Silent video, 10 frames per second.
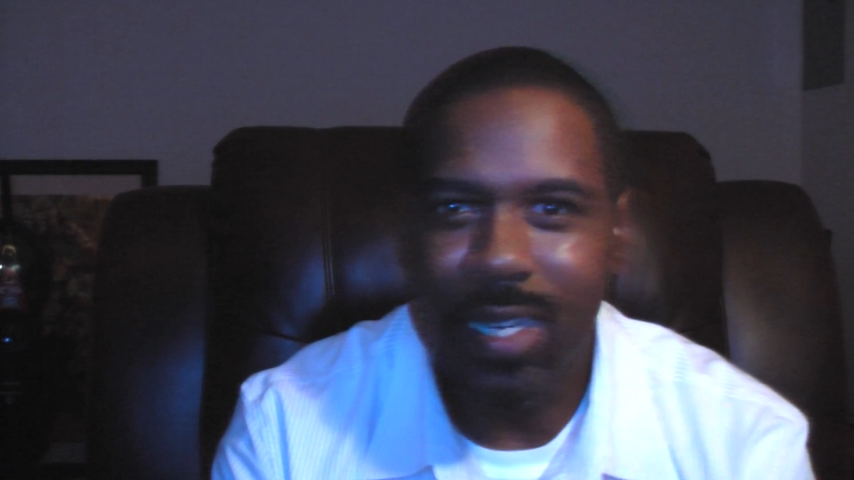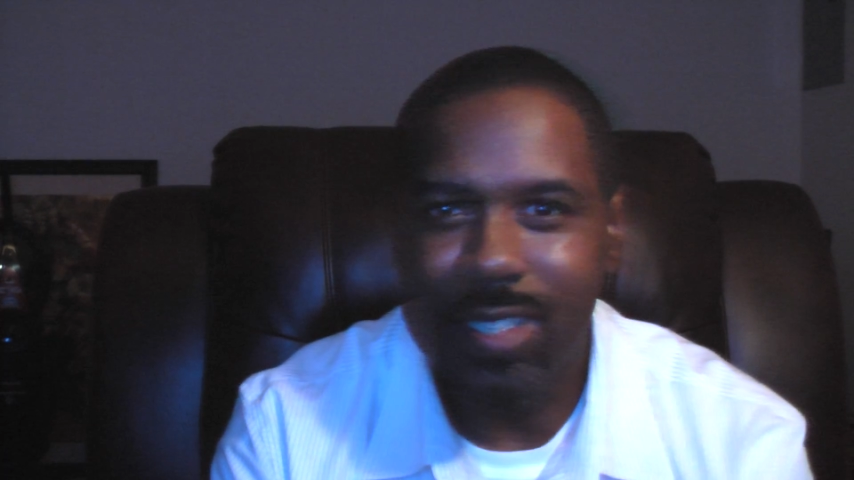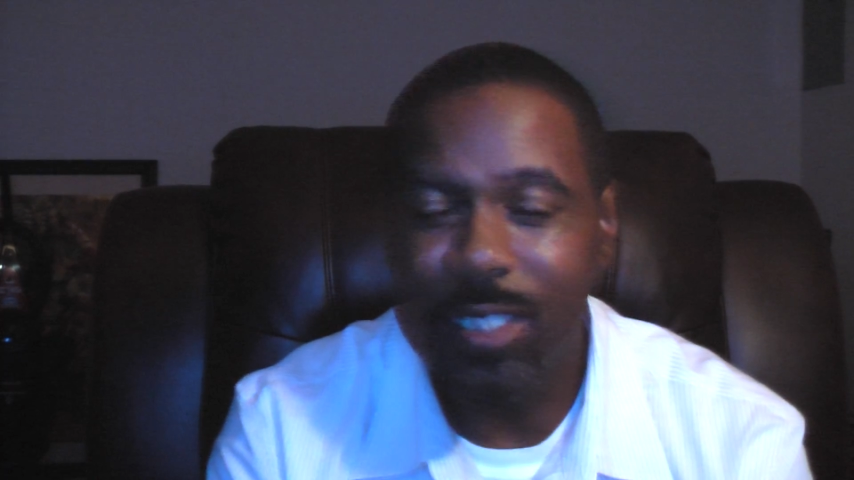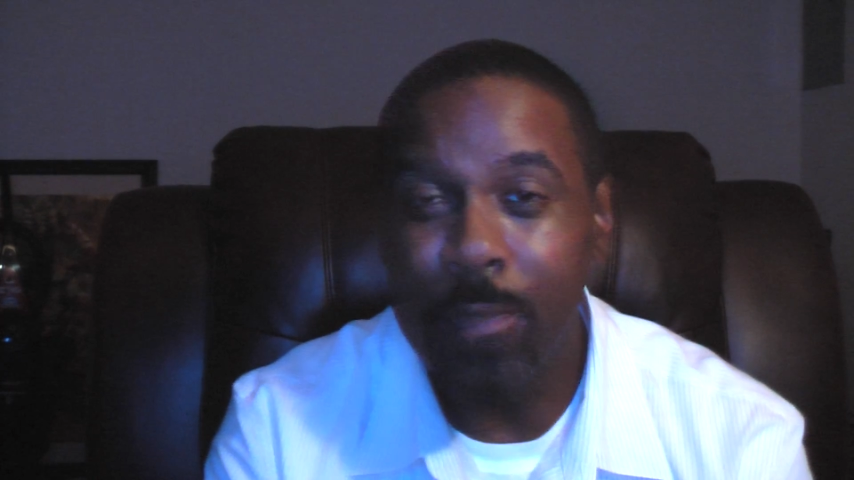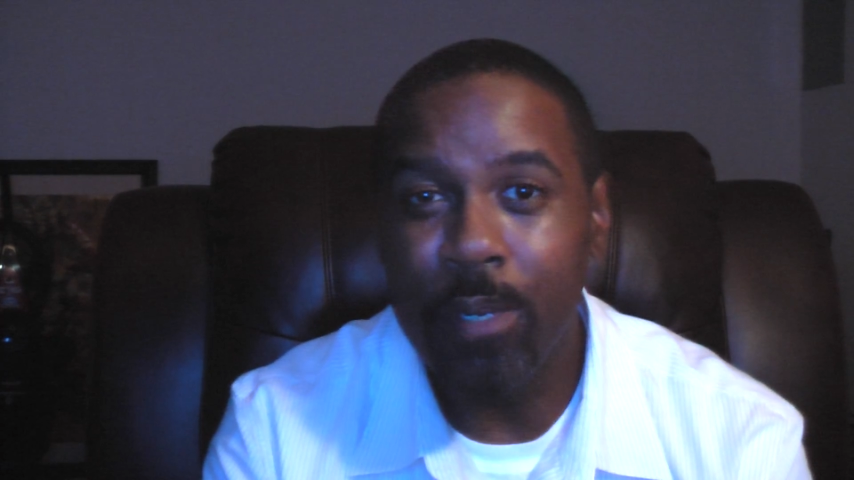
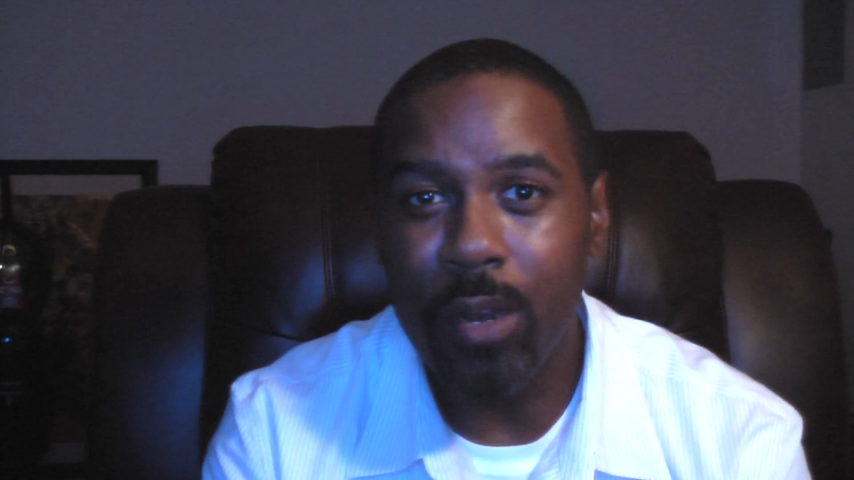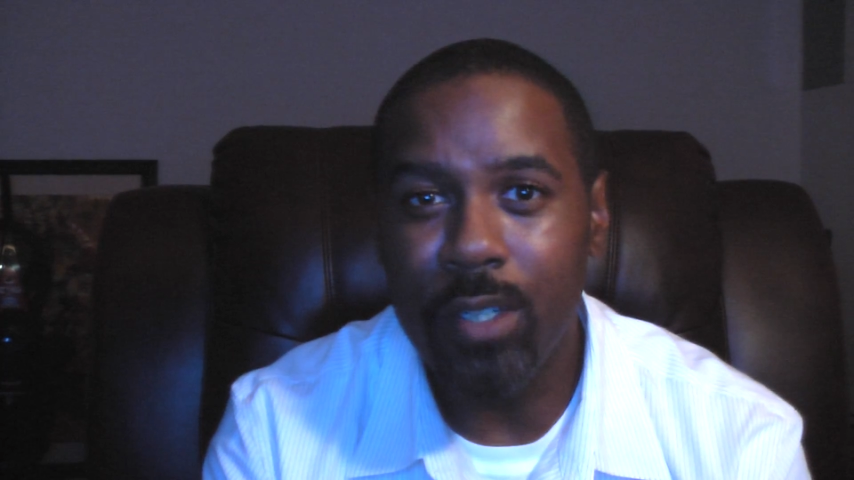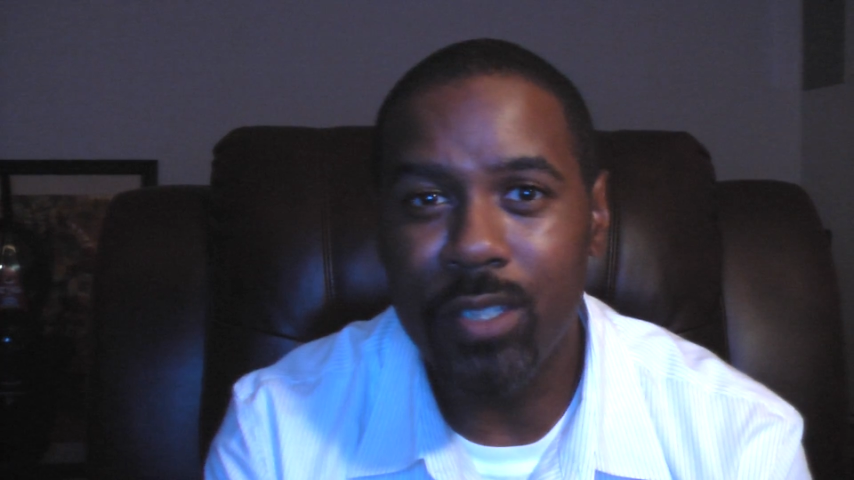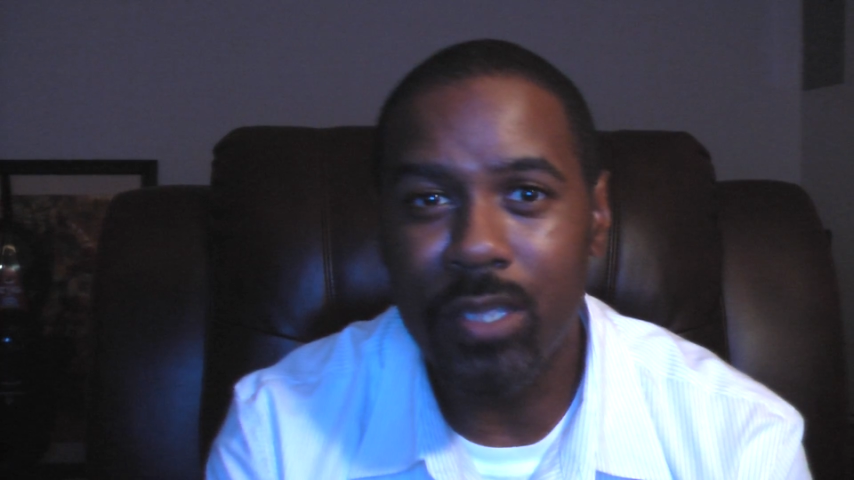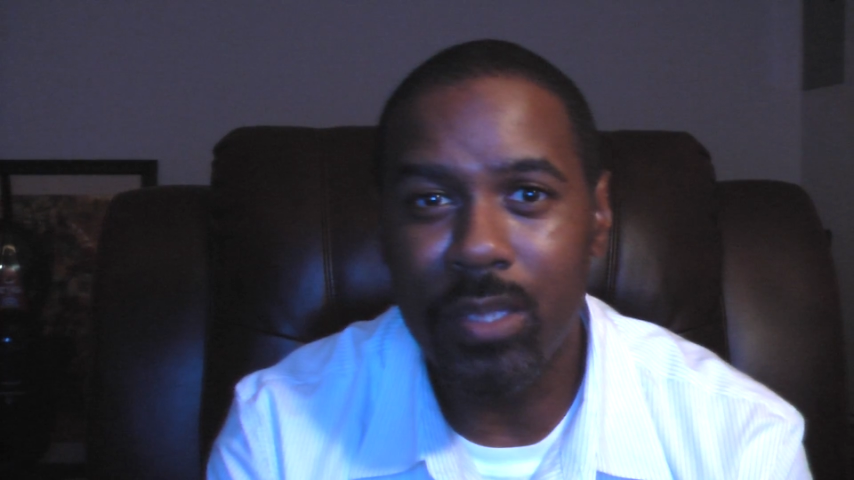
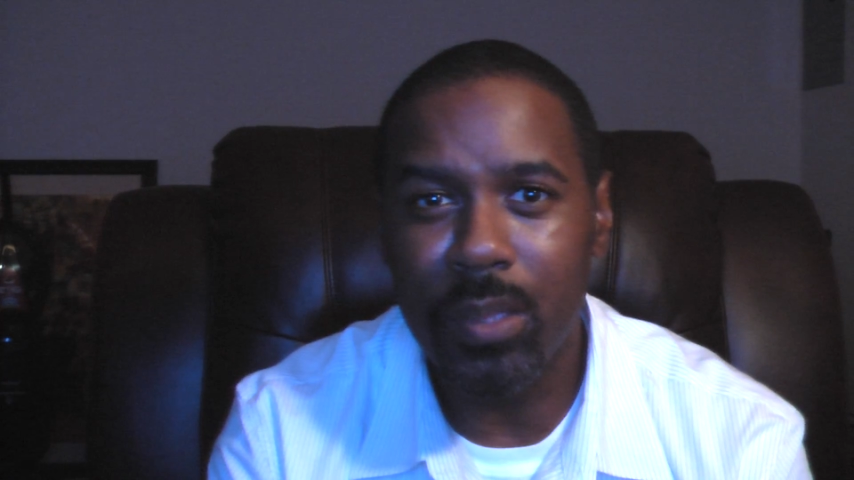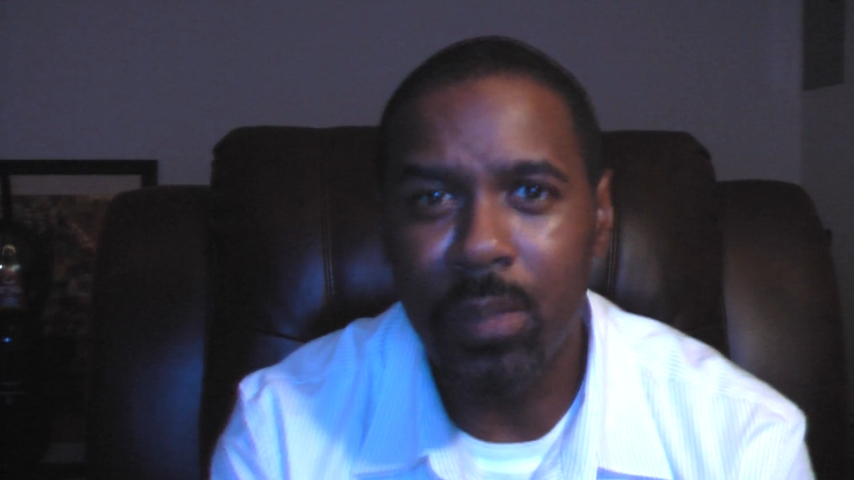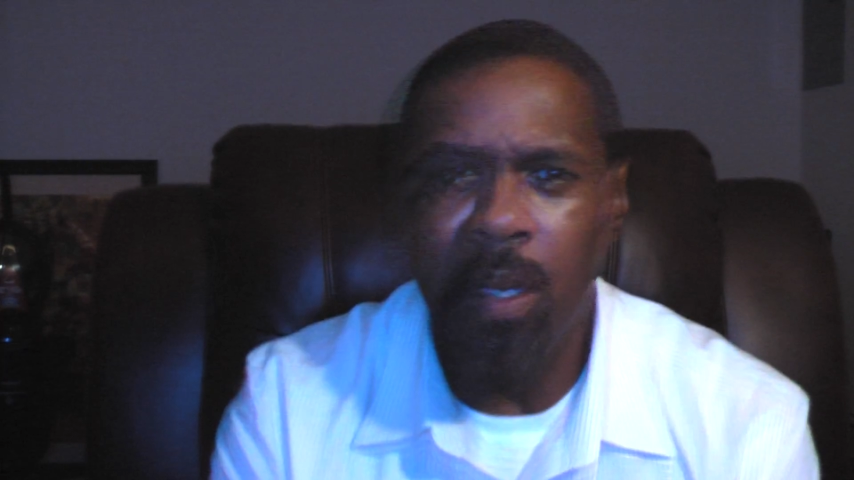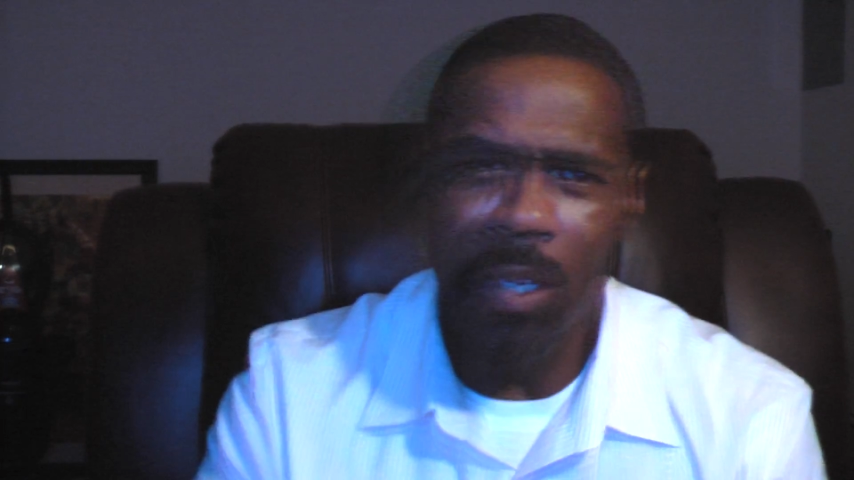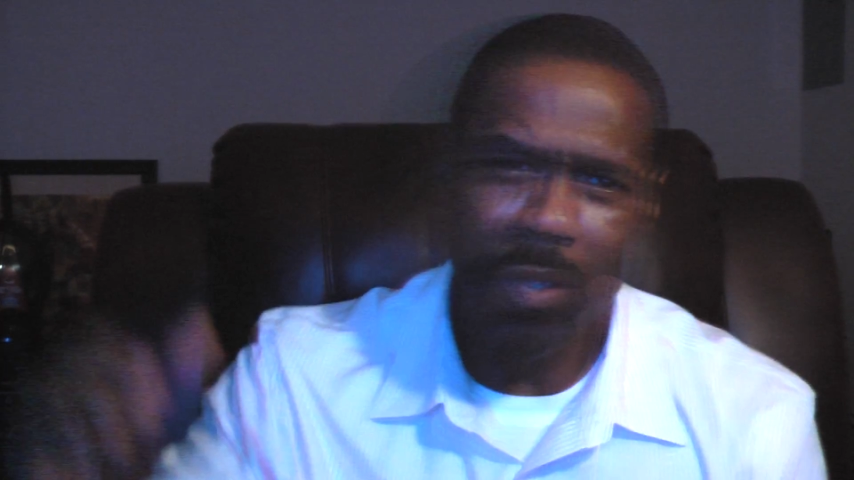seminars tell you